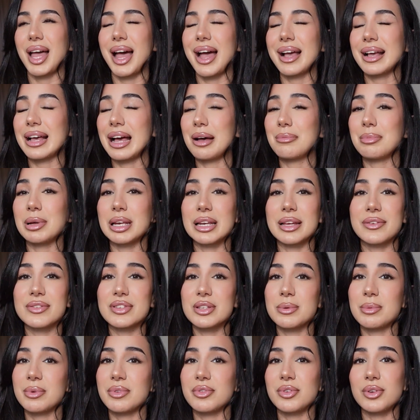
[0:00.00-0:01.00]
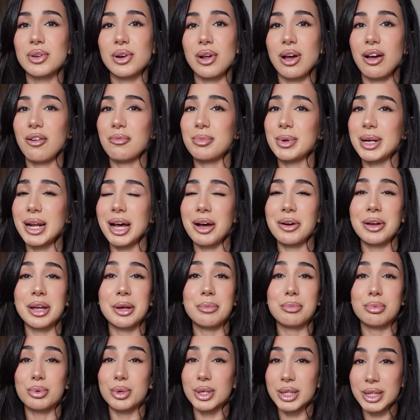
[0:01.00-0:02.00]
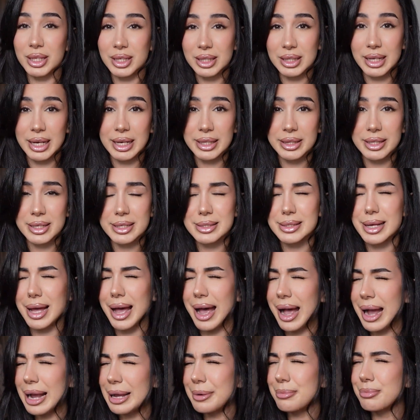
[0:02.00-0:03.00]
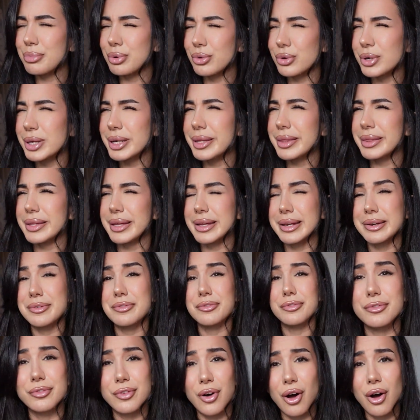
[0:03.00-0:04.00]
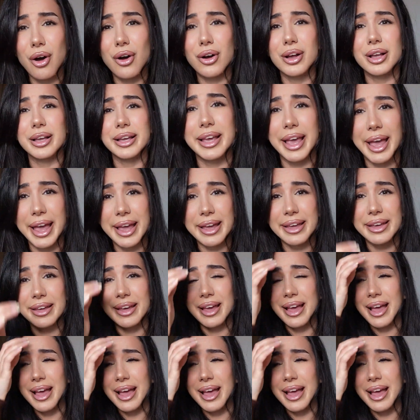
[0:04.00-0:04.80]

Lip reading: I can't believe some of you lot have been out here breathing like this. I breathe in 4K.